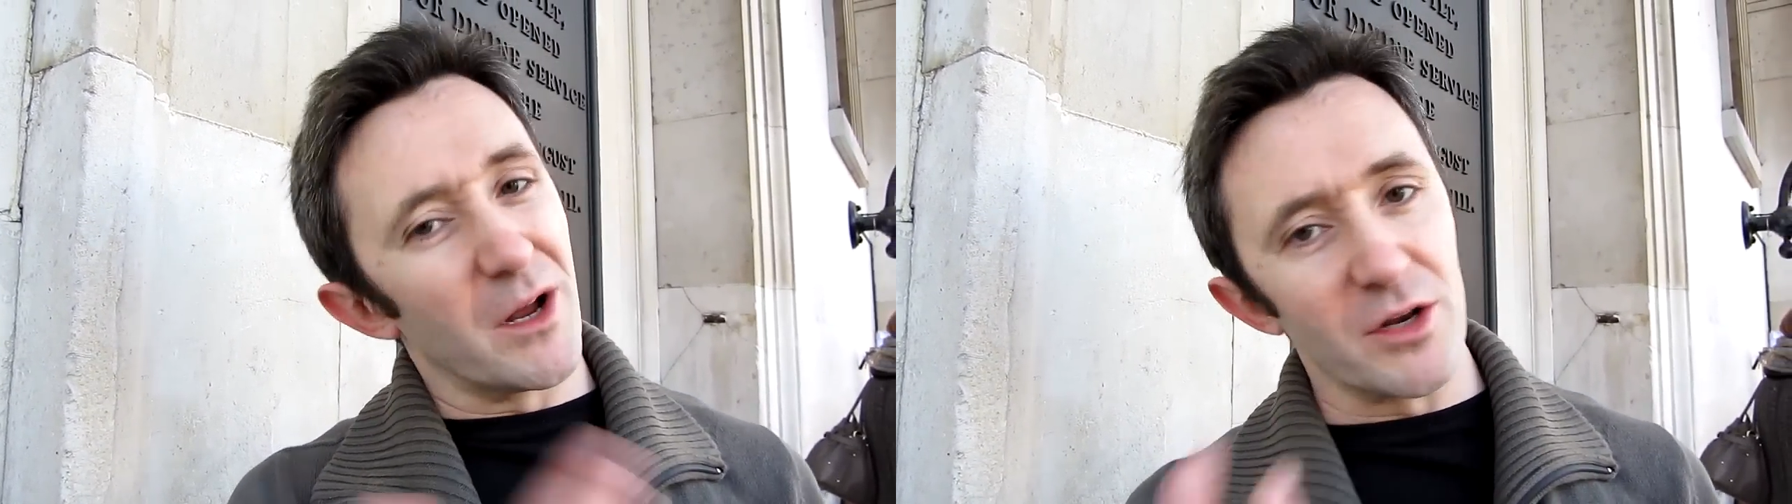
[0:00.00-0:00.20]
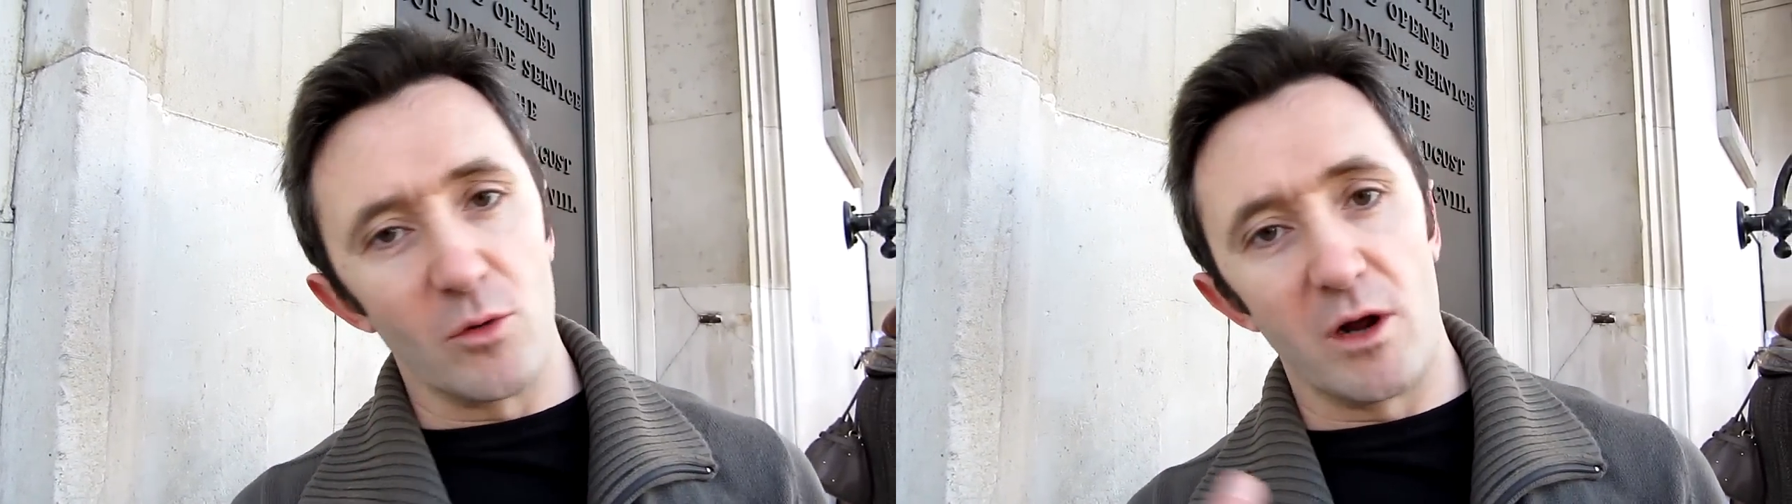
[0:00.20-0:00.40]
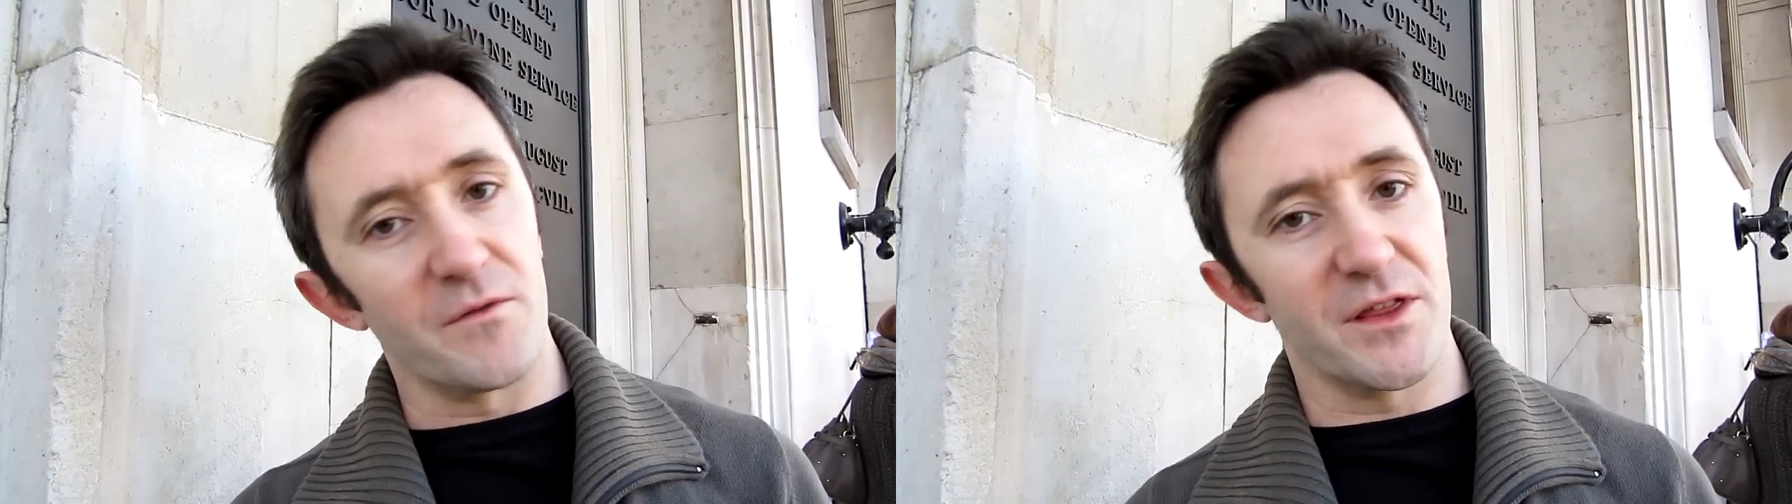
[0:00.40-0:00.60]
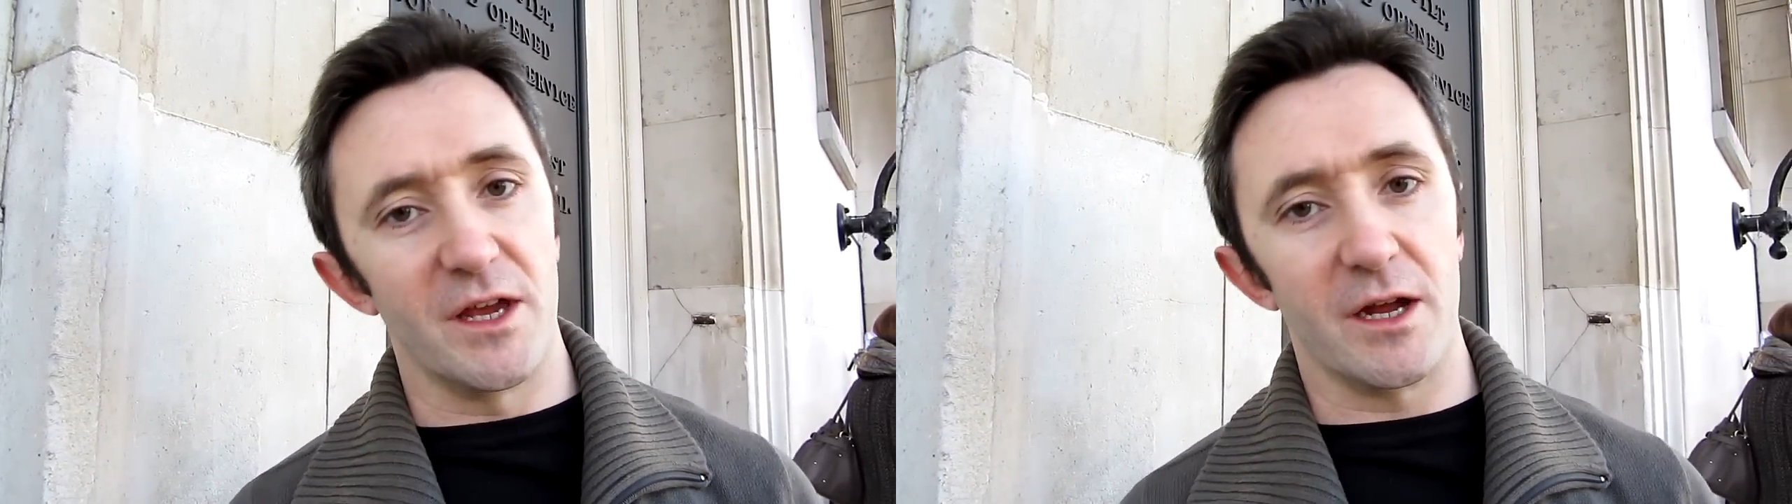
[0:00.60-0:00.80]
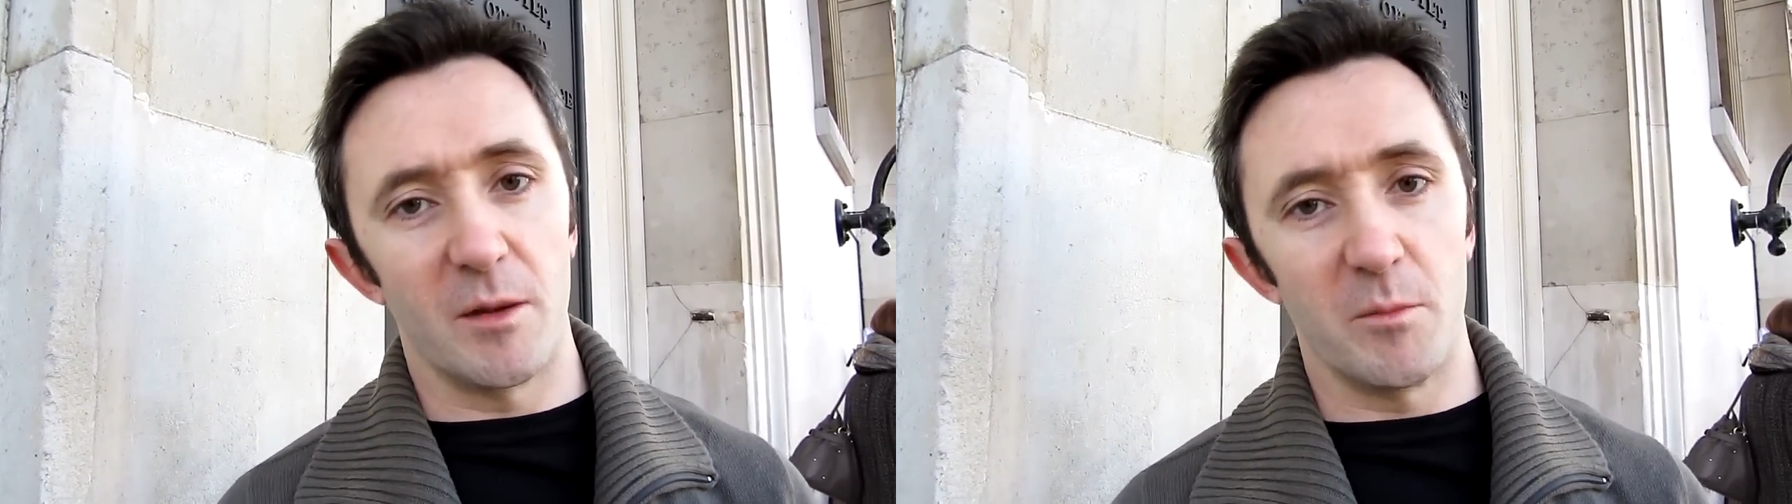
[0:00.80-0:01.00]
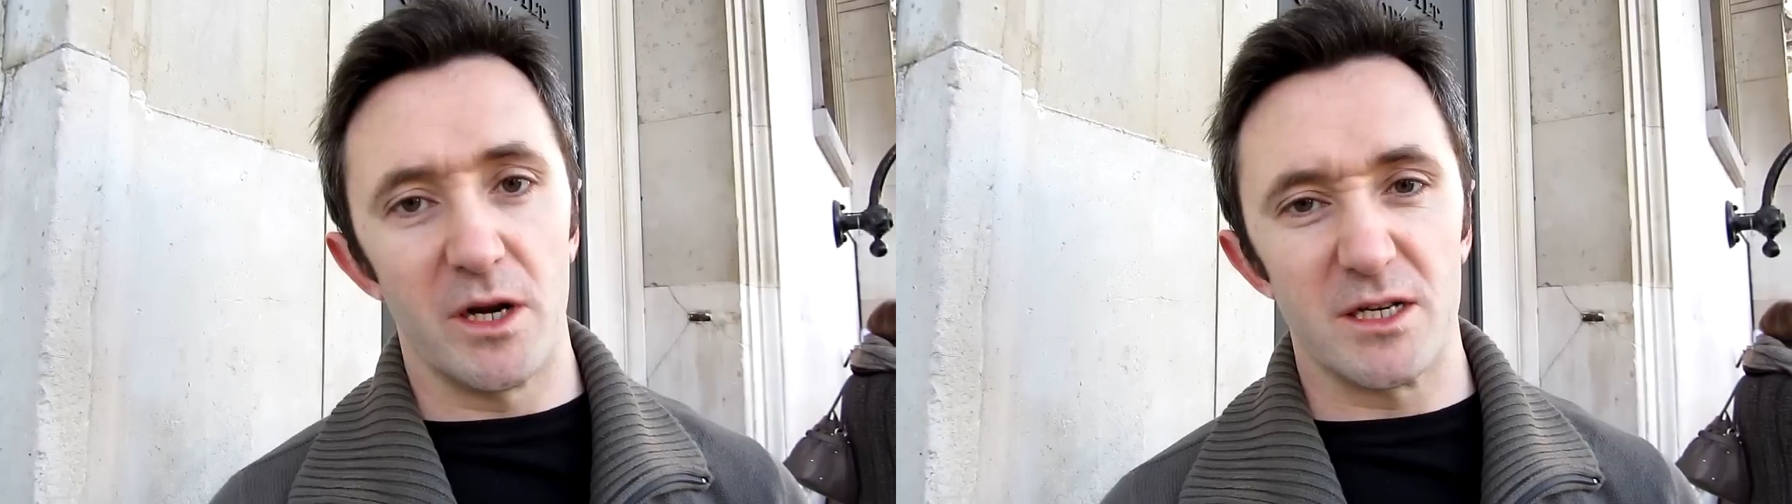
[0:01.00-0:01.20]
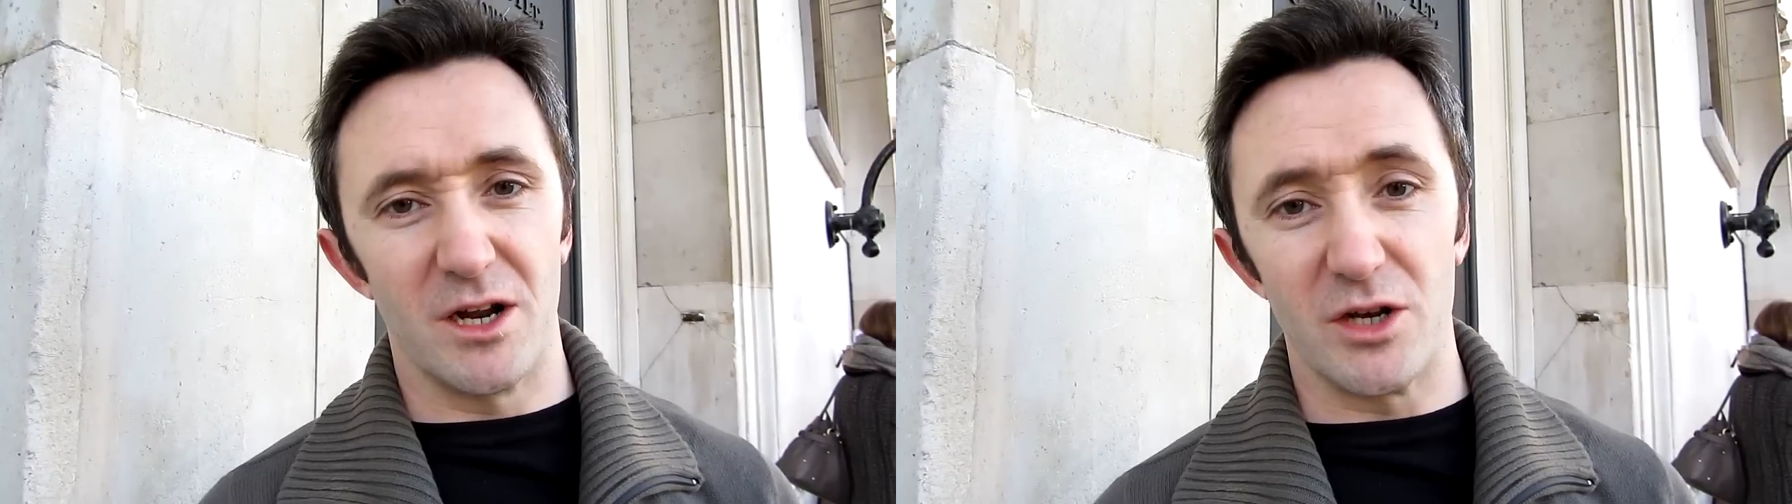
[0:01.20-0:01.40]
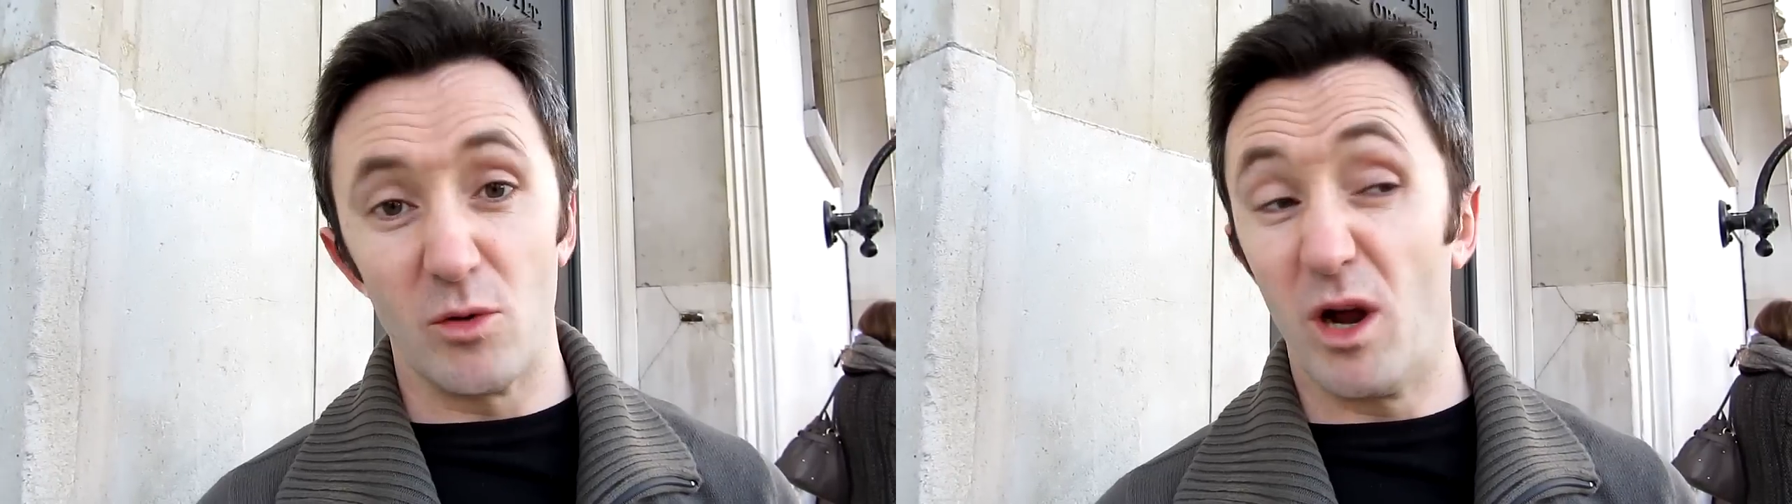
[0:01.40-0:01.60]
I do work for theatre companies
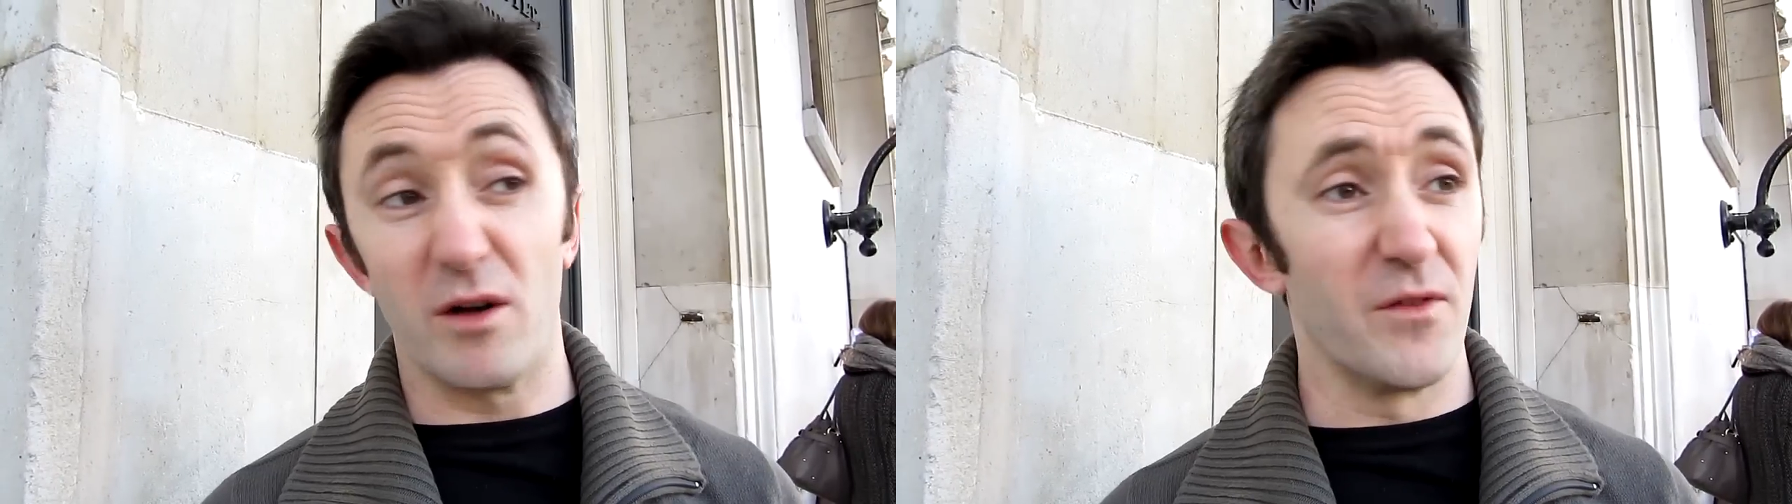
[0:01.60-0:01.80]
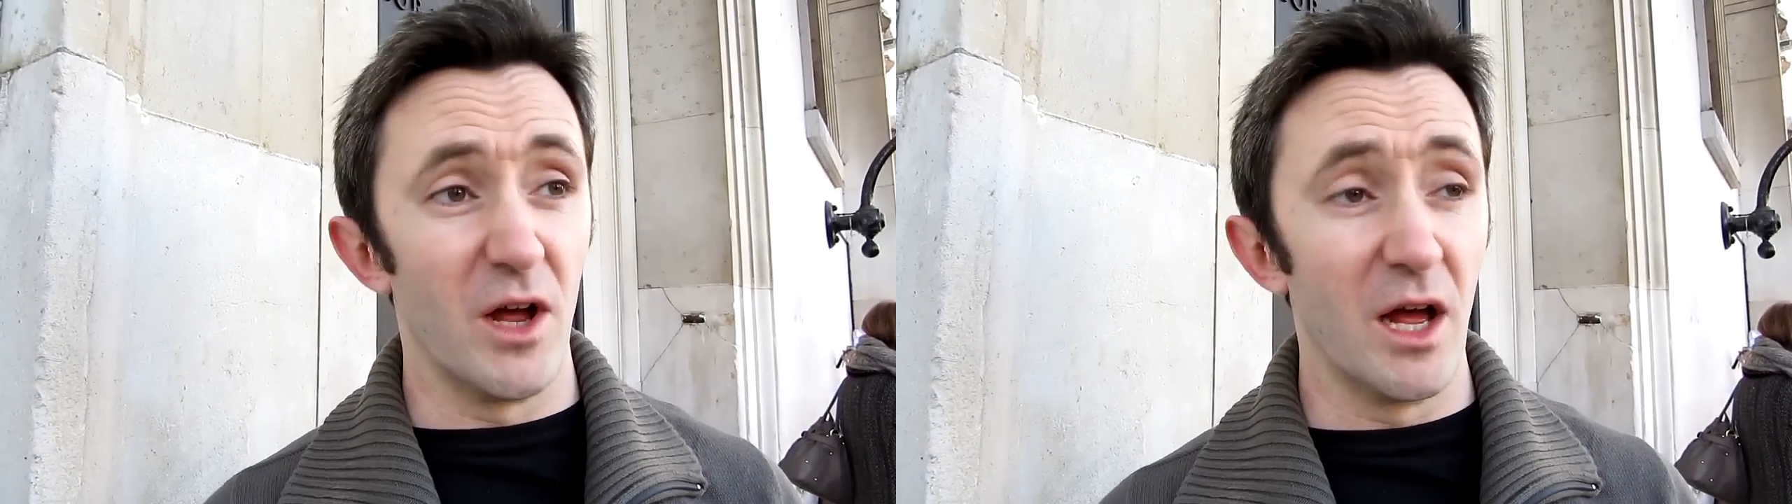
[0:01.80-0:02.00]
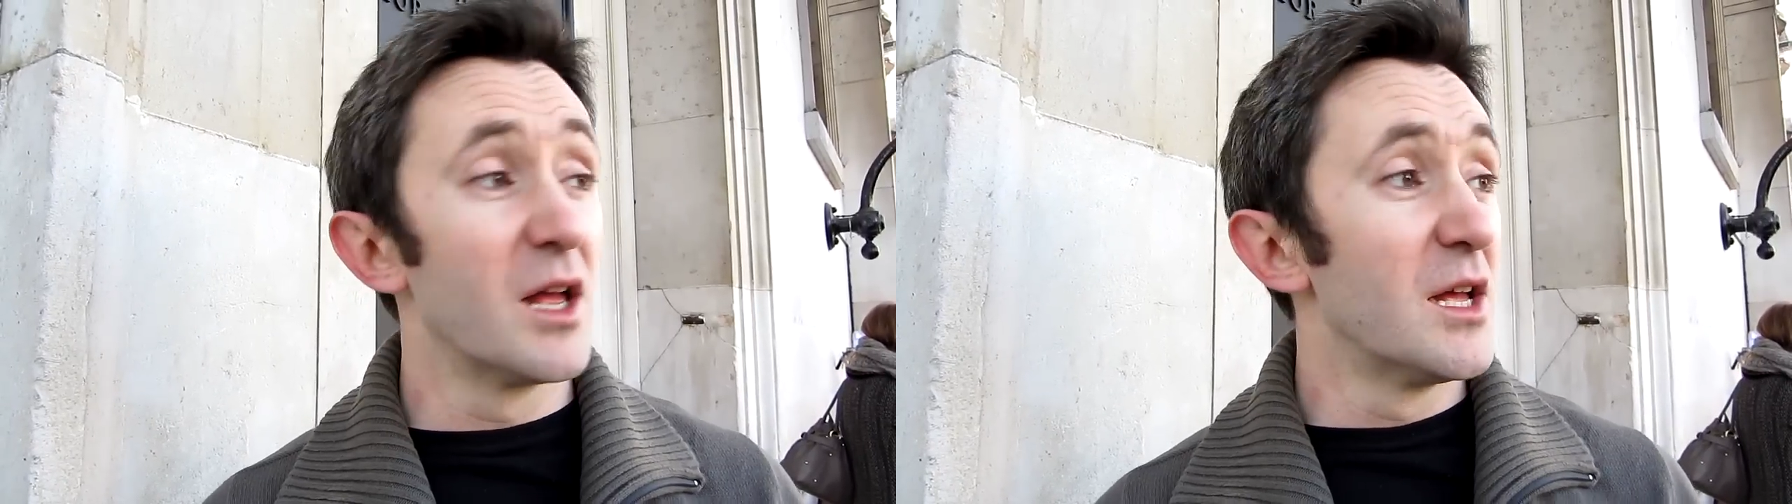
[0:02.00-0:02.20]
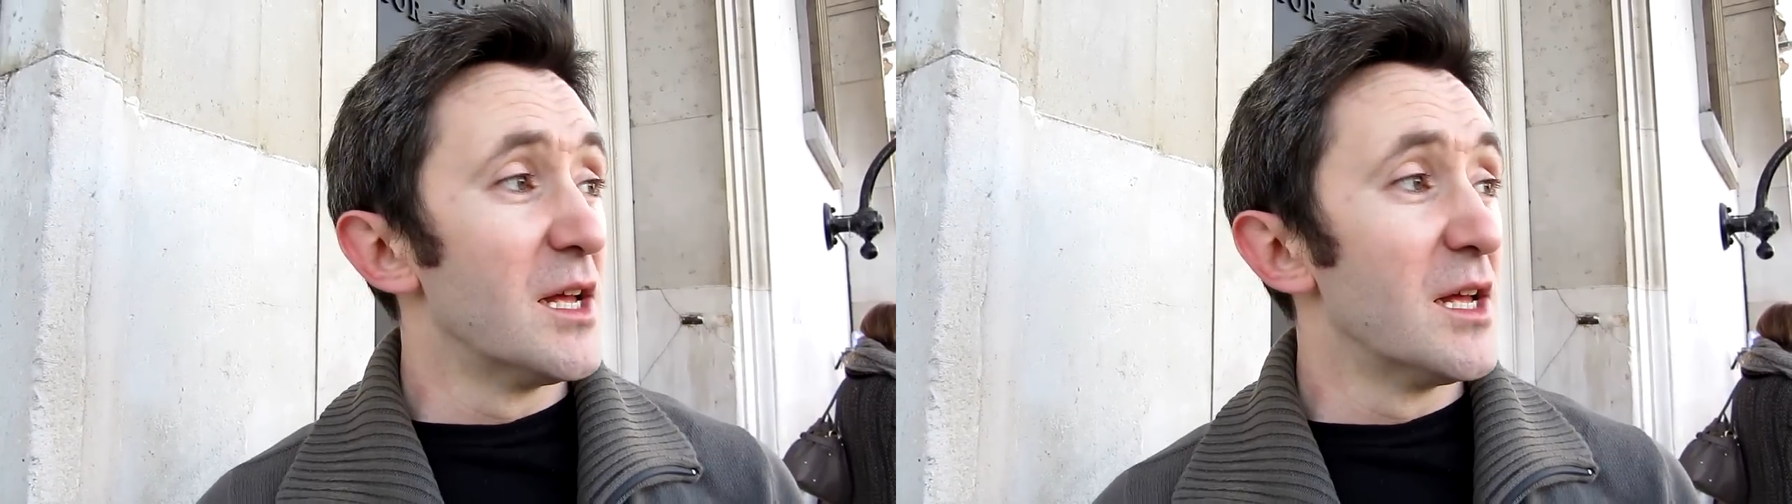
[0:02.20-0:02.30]
and I do work for